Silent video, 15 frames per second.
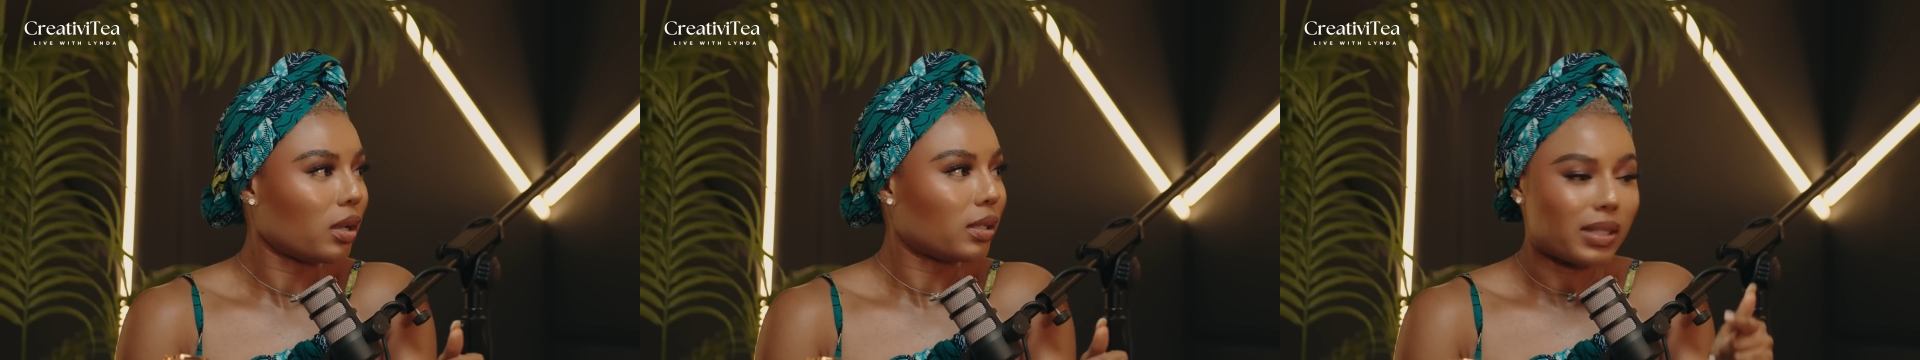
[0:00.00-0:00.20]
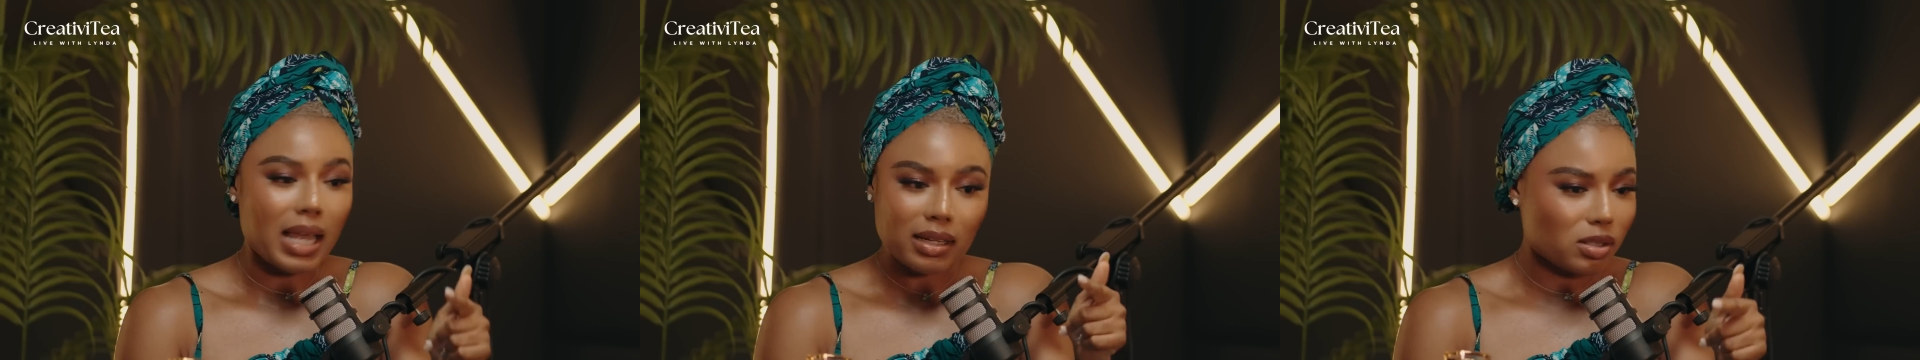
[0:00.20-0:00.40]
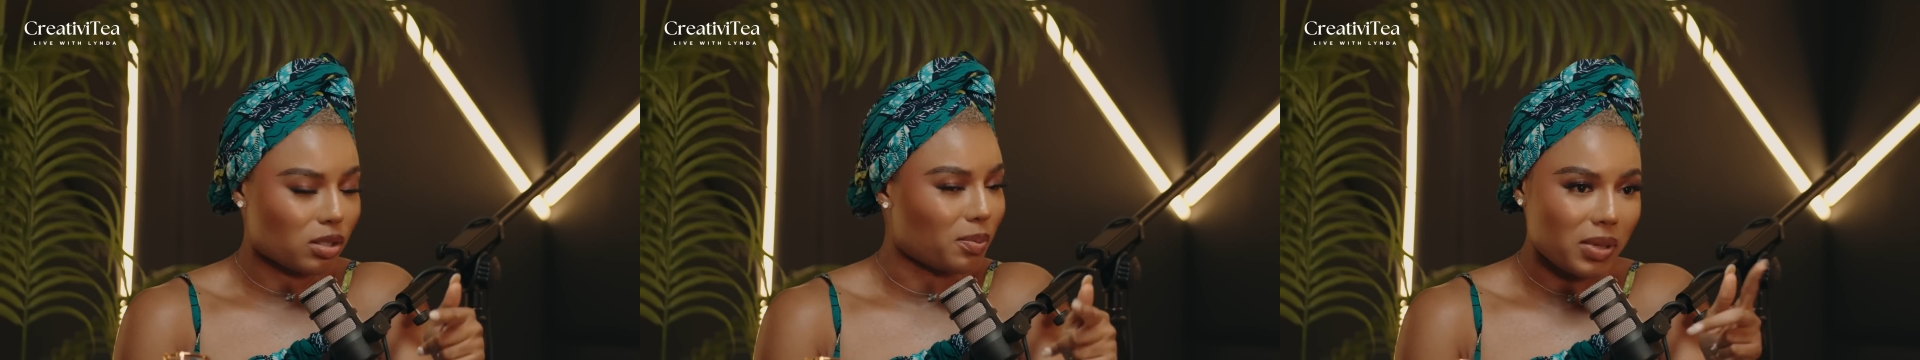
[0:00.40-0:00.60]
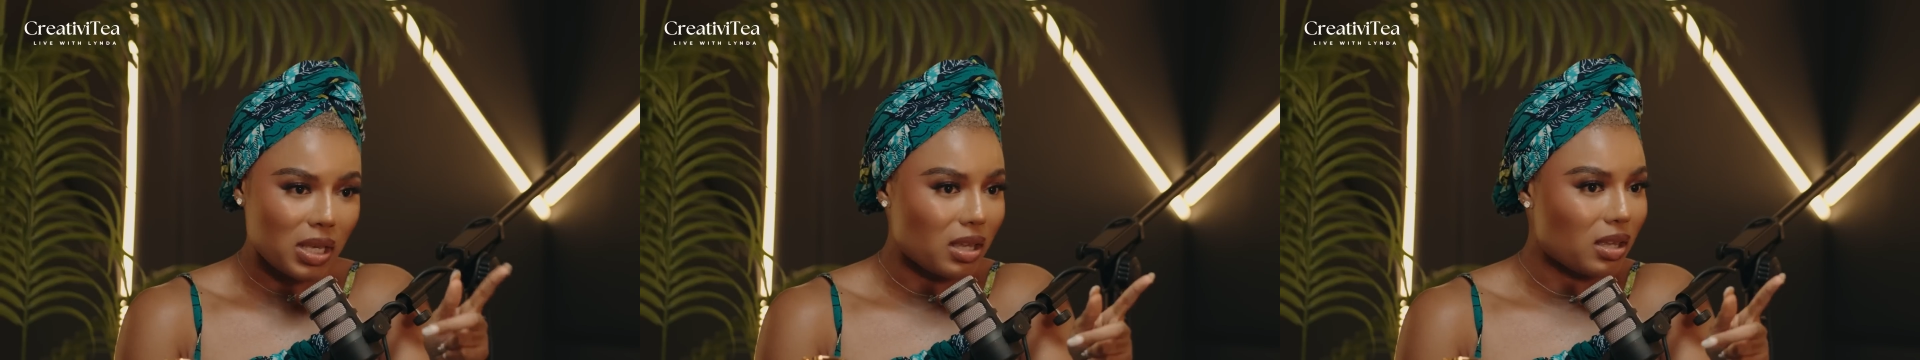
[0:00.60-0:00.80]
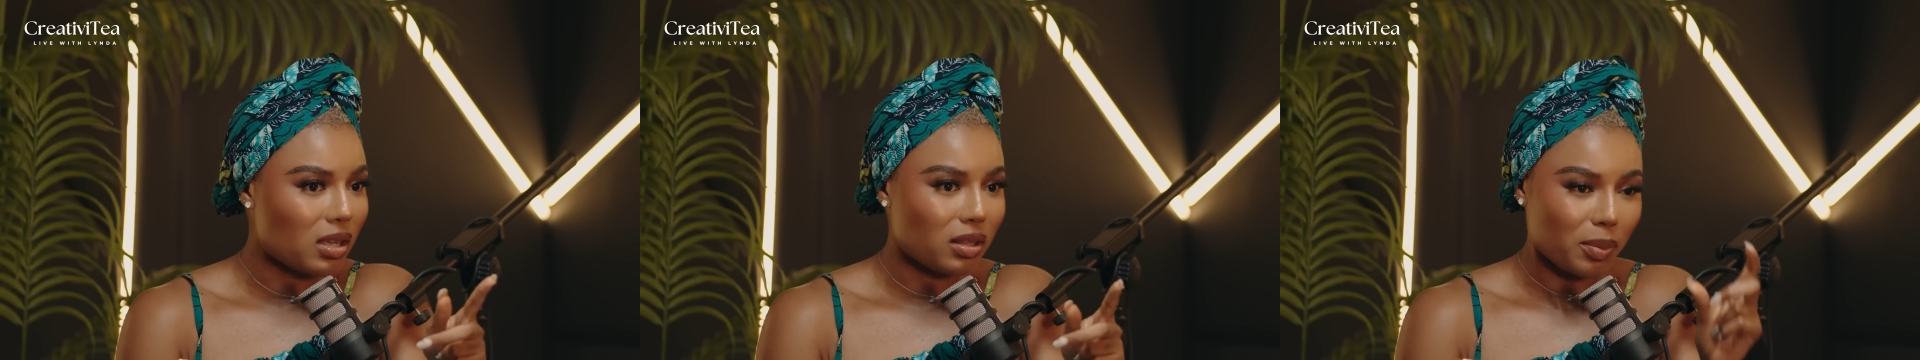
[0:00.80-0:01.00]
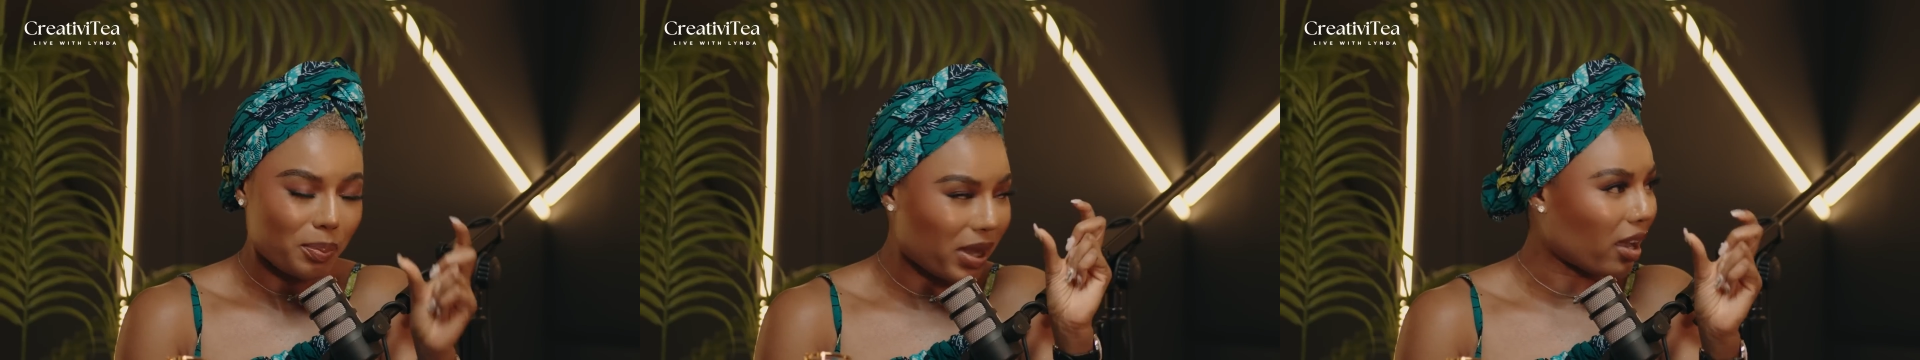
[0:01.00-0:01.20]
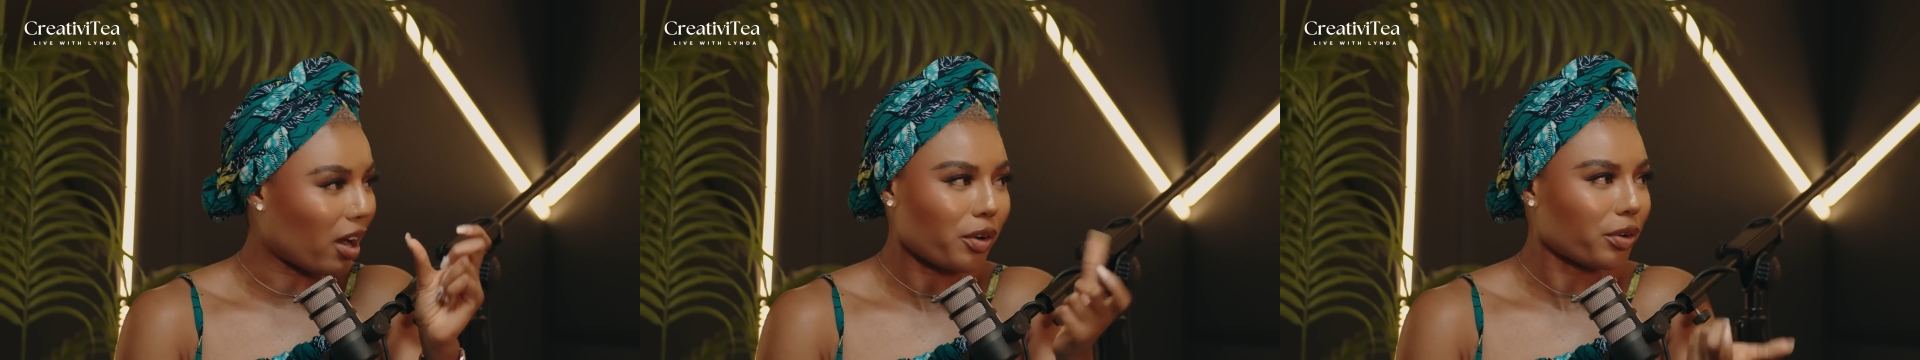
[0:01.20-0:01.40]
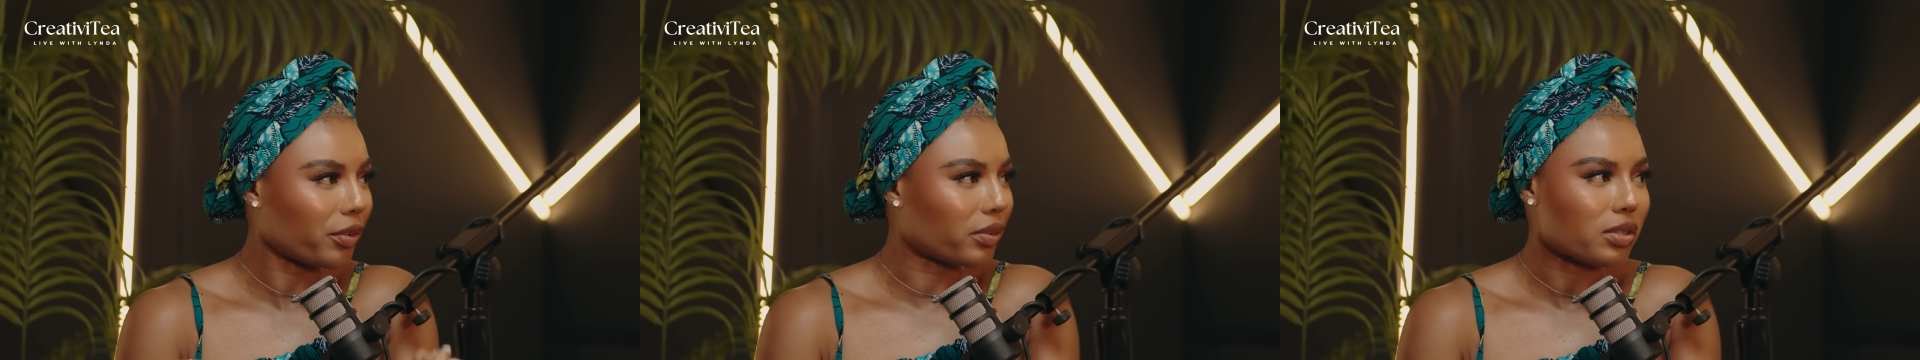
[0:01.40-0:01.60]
that to be the PR of